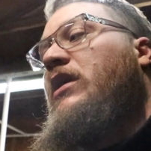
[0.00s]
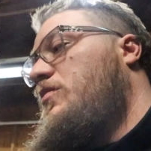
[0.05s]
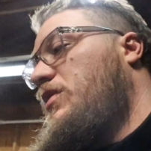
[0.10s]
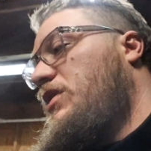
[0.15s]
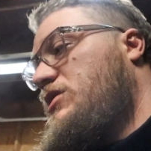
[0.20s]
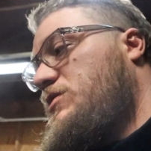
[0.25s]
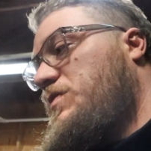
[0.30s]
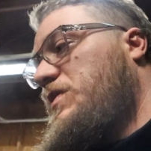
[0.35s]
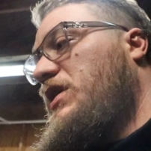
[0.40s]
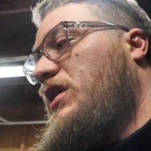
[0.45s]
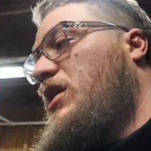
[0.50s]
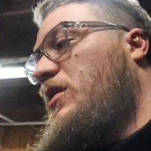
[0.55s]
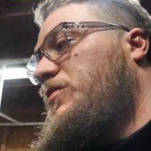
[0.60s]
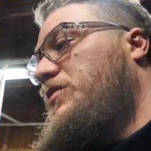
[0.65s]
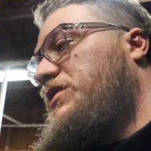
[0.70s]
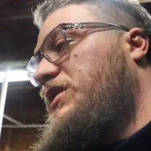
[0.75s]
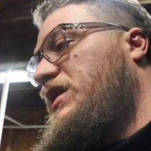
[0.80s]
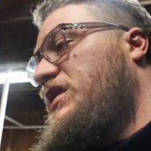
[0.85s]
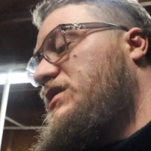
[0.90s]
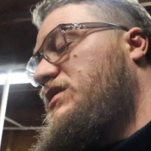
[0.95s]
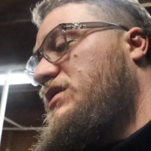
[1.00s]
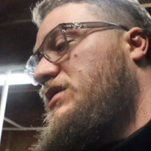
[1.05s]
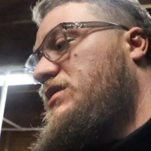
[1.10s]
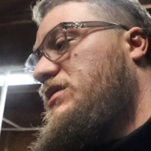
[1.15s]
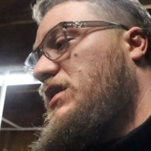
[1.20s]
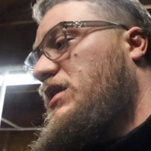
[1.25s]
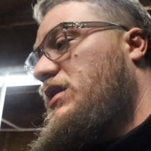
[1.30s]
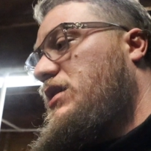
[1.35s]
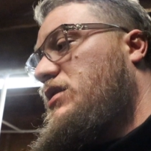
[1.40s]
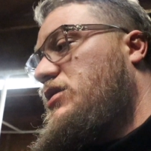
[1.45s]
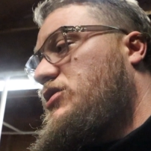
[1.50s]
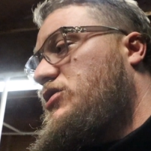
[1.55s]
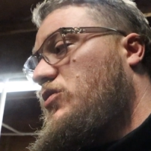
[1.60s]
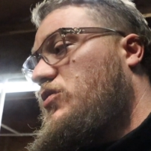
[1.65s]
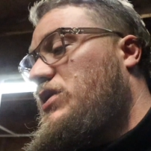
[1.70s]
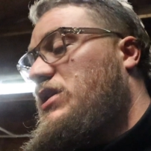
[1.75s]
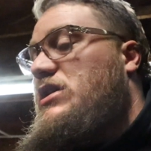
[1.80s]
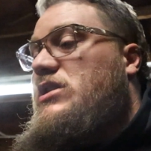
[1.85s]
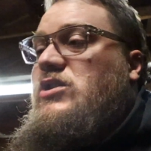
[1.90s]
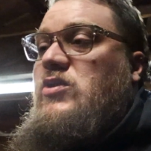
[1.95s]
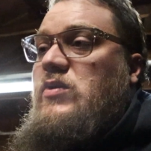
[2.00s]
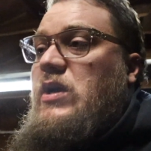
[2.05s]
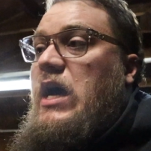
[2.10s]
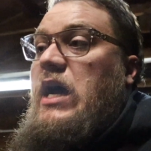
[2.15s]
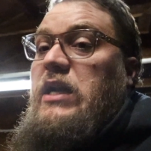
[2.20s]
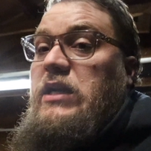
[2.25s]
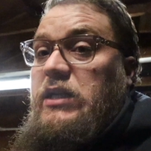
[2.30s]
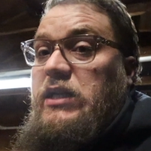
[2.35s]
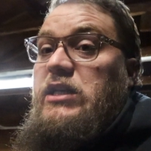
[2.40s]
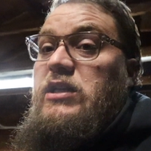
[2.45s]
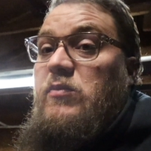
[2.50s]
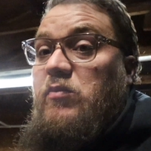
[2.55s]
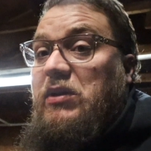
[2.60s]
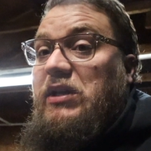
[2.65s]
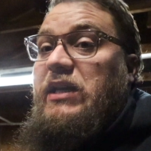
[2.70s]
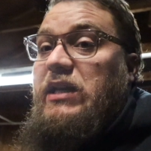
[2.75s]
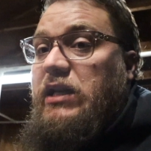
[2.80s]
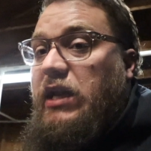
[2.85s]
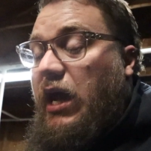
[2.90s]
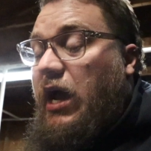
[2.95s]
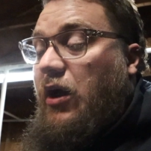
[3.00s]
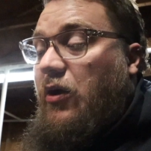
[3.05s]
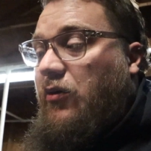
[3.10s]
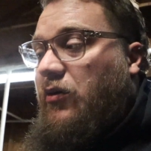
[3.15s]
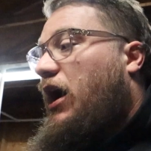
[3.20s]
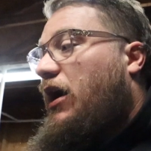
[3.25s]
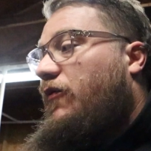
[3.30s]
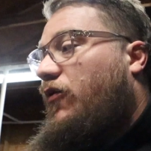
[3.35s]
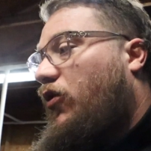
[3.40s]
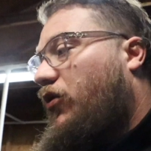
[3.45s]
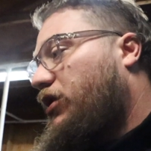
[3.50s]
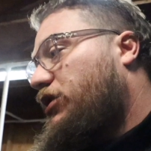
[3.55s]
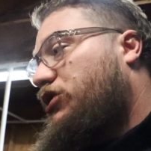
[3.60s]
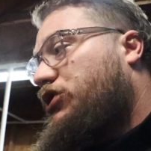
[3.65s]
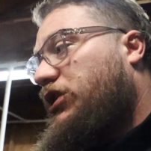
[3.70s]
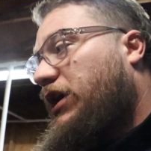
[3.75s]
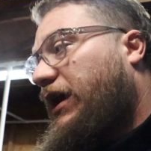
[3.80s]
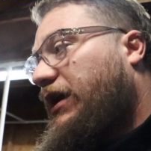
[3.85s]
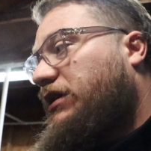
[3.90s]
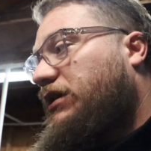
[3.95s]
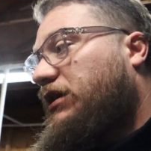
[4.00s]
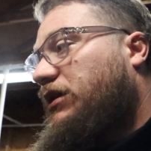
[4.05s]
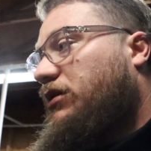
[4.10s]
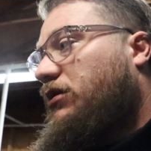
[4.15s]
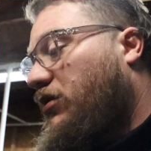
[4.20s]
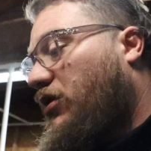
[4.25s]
but it's been a couple days since then, so these do not need to bleed down. I've already checked it.